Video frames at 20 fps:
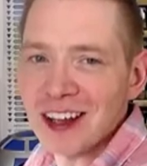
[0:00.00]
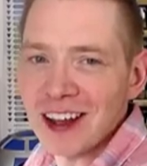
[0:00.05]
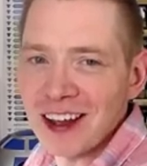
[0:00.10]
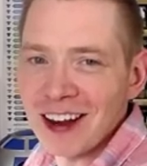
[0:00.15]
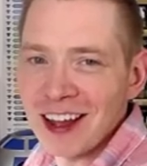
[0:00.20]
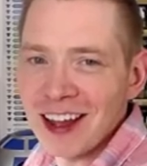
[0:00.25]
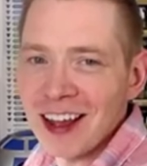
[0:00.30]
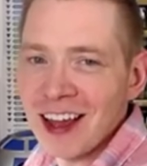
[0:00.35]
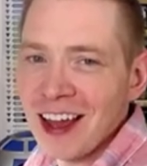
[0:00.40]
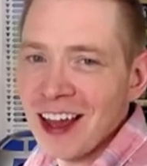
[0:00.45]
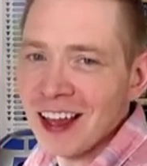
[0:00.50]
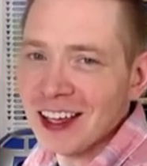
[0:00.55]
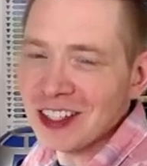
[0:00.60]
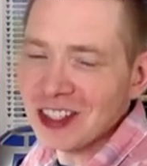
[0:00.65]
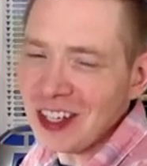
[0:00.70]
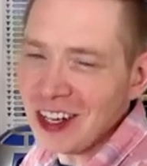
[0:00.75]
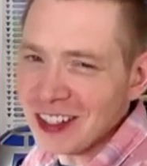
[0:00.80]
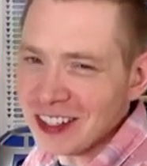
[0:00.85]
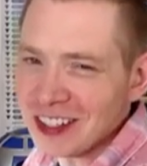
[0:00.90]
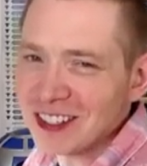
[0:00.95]
on it,
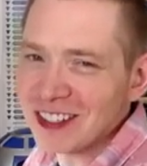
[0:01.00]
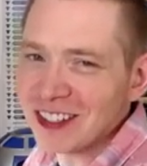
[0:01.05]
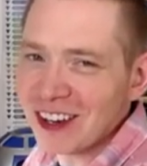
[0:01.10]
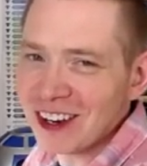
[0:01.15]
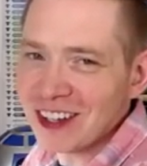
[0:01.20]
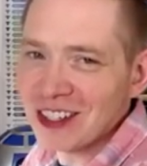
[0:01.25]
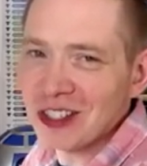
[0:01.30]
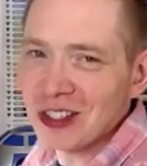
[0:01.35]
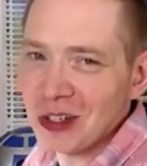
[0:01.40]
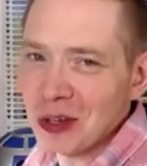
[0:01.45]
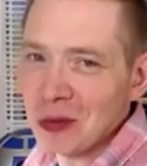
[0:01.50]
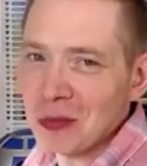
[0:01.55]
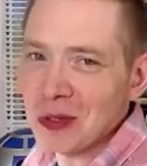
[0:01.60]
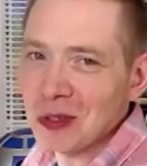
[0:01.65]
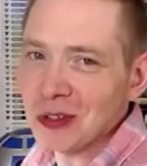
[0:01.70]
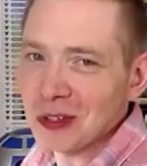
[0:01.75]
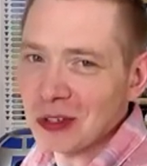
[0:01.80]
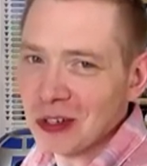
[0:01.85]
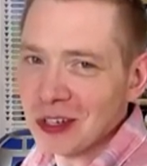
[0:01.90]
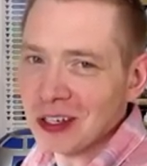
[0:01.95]
chances are GW
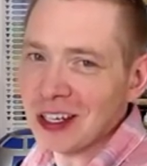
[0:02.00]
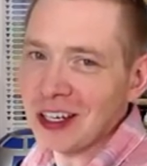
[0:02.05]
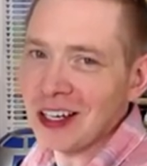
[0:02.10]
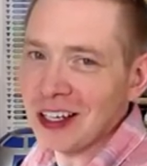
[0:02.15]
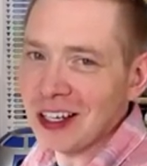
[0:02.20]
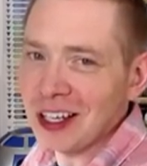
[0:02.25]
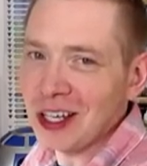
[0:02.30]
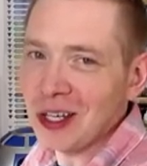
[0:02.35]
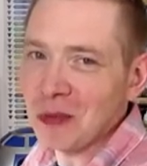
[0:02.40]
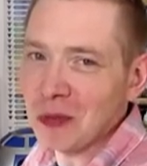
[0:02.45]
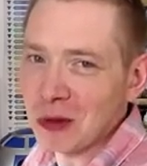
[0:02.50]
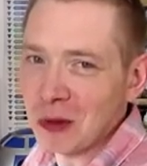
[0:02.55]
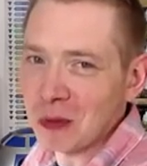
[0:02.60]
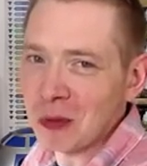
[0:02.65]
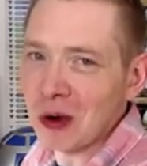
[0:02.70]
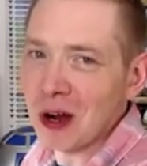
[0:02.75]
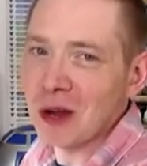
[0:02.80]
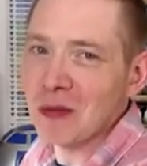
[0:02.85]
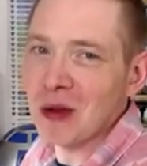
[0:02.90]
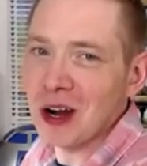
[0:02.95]
is looking to keep the
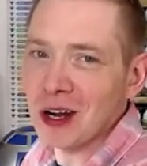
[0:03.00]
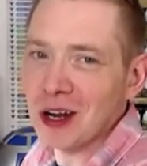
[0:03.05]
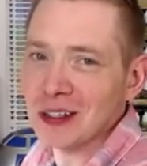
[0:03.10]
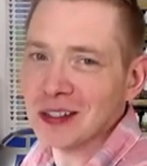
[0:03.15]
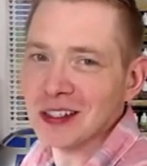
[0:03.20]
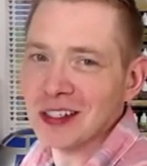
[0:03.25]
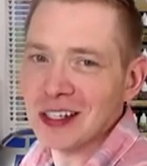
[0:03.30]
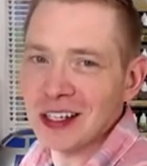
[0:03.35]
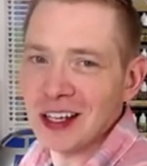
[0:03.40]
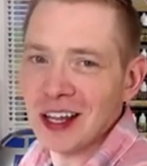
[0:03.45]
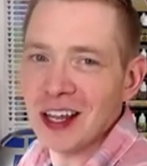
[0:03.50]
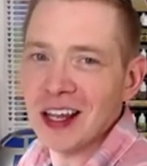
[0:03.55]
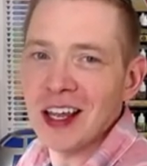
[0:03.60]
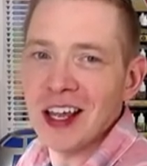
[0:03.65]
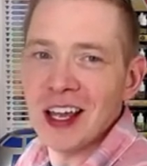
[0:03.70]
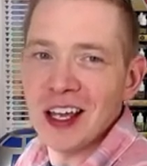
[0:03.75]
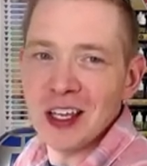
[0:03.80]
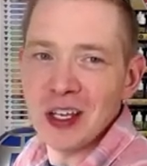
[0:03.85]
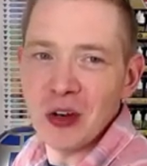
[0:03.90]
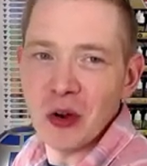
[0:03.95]
Primaris in the
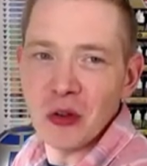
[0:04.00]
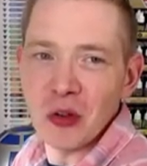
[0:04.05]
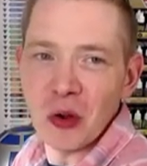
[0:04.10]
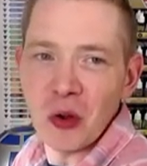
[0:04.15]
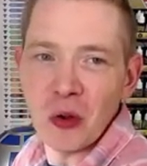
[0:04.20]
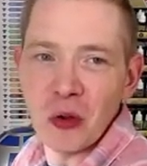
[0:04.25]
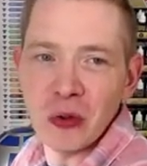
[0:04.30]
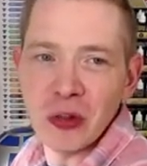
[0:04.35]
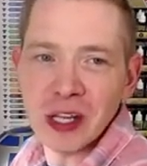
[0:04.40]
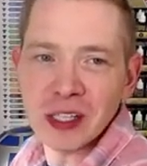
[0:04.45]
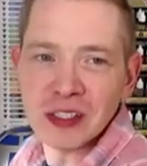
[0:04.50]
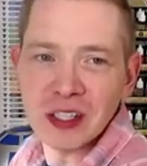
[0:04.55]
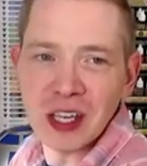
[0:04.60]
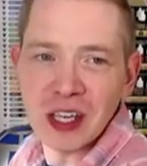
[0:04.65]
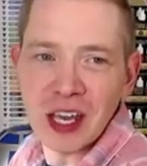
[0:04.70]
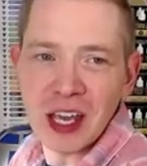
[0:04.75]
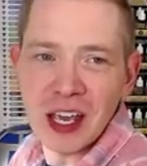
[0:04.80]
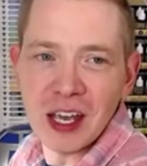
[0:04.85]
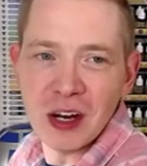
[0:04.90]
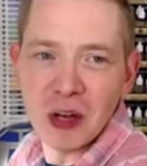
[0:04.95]
you know the whole
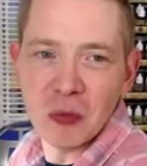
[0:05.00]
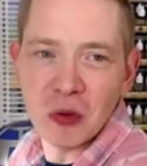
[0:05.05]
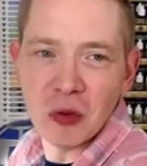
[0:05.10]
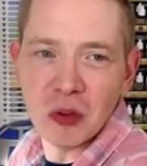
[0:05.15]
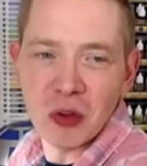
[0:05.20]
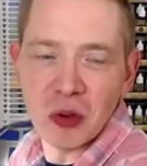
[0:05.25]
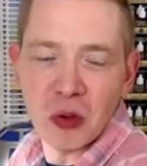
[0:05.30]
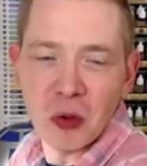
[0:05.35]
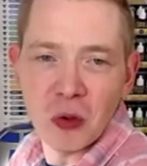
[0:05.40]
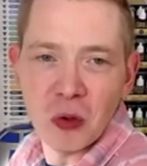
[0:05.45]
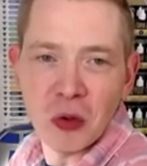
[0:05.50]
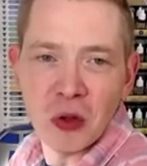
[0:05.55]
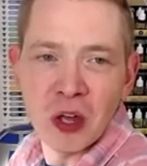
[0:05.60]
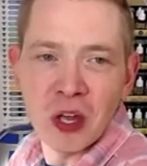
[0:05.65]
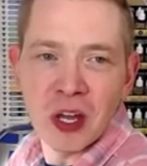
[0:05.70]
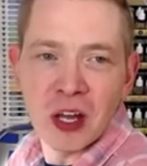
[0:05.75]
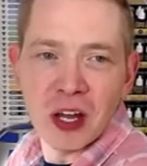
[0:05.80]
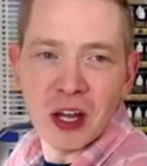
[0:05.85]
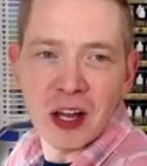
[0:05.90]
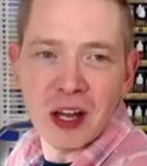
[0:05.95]
lexicanum or the whole
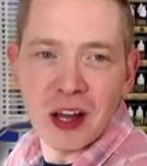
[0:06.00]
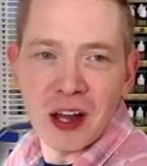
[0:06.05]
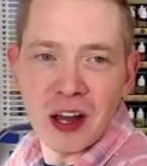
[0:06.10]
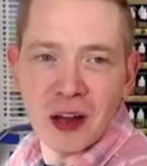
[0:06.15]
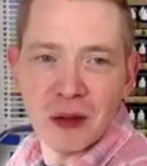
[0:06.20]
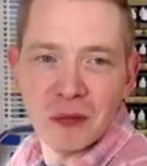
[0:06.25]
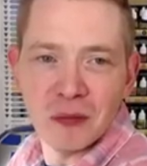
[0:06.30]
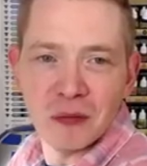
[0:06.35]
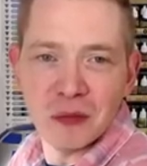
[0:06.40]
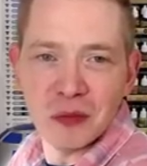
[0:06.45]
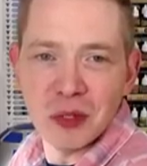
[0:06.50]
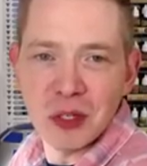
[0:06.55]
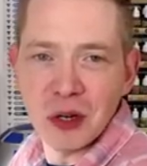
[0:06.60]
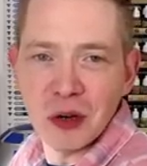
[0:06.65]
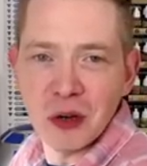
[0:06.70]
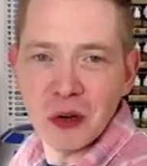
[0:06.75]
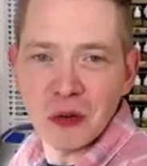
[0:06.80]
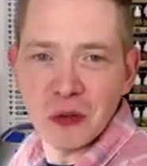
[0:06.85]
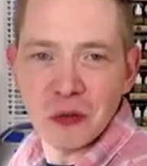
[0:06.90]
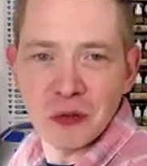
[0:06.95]
um, you
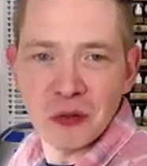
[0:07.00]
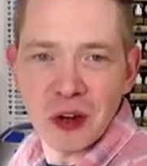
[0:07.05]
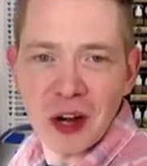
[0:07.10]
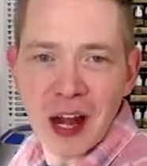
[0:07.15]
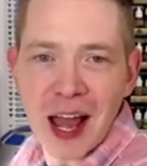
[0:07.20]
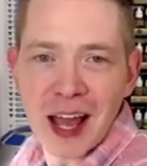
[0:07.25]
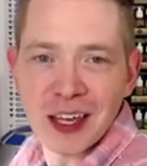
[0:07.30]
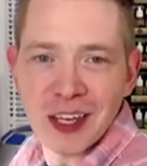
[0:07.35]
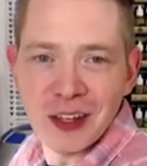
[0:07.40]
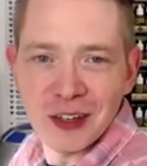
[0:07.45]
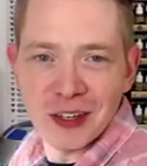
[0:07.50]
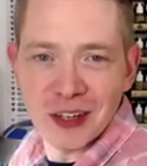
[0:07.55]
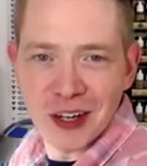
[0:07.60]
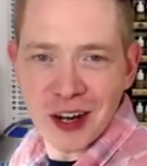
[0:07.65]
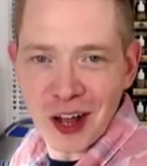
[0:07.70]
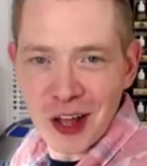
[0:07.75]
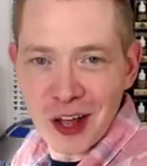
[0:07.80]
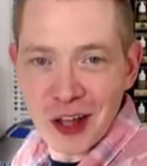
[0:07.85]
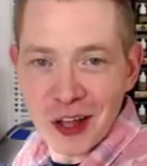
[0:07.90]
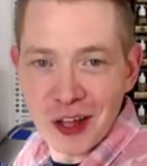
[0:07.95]
know, vernacular
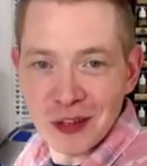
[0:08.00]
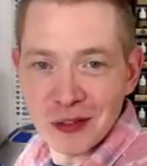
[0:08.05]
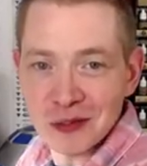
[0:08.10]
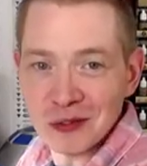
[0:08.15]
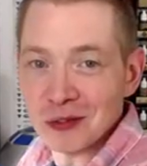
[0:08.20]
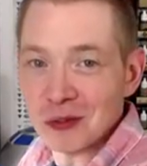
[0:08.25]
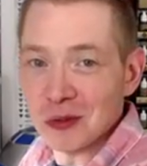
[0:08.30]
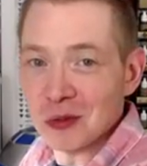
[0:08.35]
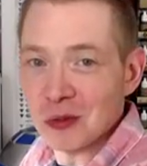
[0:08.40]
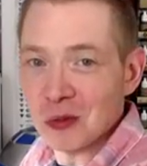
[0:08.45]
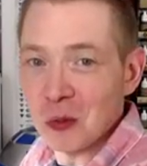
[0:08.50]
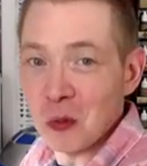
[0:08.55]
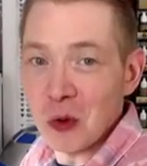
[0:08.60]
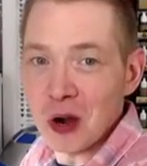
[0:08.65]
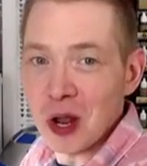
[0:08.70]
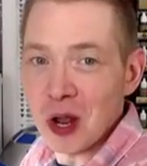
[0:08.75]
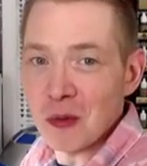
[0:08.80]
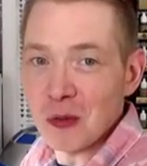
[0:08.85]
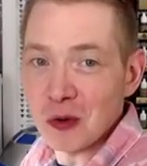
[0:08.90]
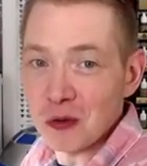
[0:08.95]
of
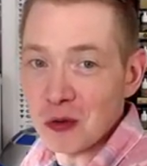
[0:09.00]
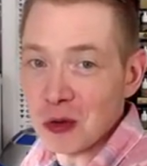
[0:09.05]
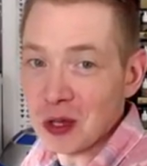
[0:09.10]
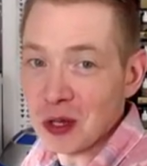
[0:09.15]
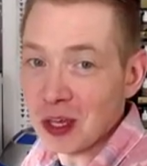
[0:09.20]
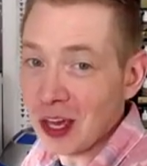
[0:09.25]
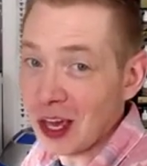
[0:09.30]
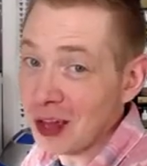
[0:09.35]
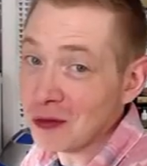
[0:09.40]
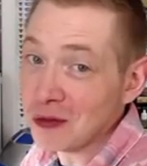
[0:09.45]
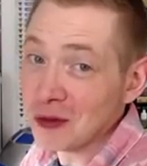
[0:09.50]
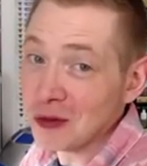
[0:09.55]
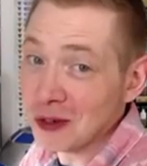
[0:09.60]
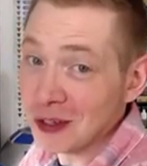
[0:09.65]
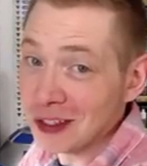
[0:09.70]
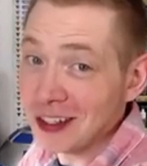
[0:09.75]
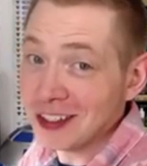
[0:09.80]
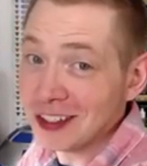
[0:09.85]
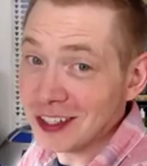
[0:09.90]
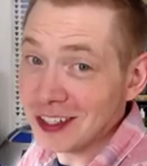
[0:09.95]
Warhammer 40k for at
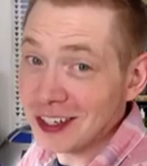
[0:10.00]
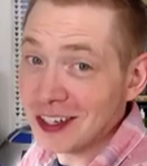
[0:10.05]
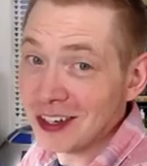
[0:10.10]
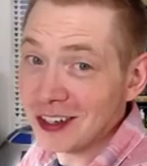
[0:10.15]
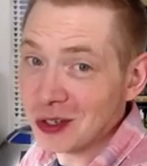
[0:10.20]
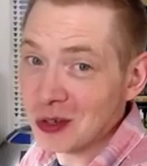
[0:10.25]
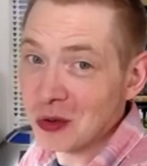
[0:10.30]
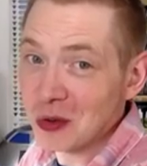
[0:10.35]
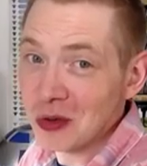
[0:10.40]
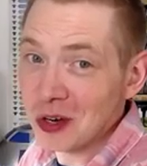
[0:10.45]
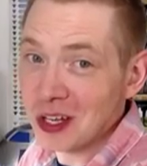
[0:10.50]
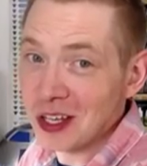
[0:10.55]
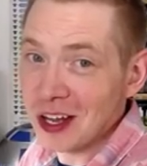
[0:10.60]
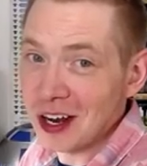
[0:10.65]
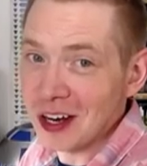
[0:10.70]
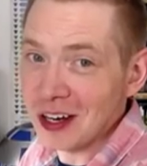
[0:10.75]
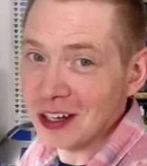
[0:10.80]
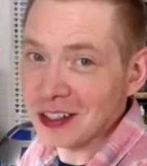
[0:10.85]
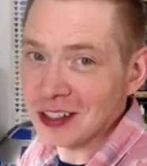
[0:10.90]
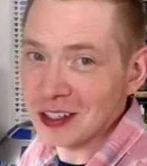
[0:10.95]
least another 20
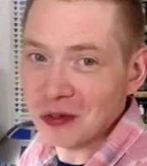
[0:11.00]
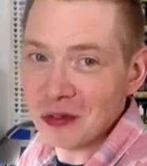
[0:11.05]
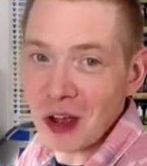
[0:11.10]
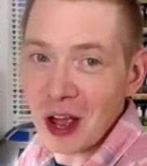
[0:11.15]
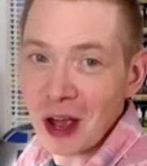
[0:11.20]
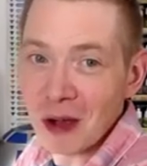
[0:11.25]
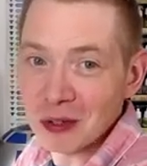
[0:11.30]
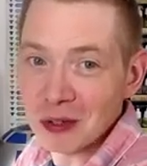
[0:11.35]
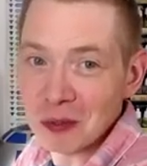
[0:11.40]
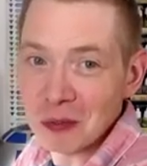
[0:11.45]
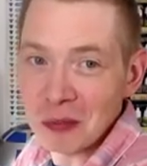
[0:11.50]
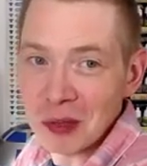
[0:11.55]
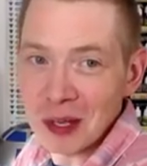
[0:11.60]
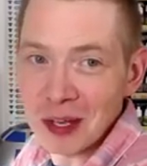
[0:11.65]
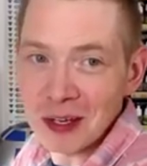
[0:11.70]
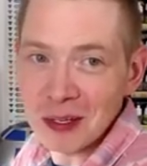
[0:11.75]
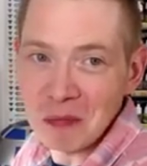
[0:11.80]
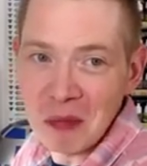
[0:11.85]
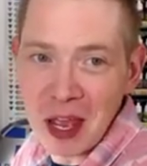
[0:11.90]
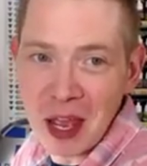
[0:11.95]
years if I was a
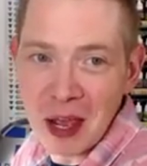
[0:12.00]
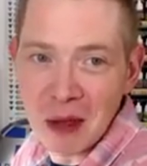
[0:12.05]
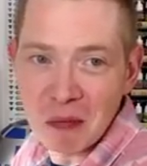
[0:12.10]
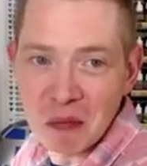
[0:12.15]
betting man.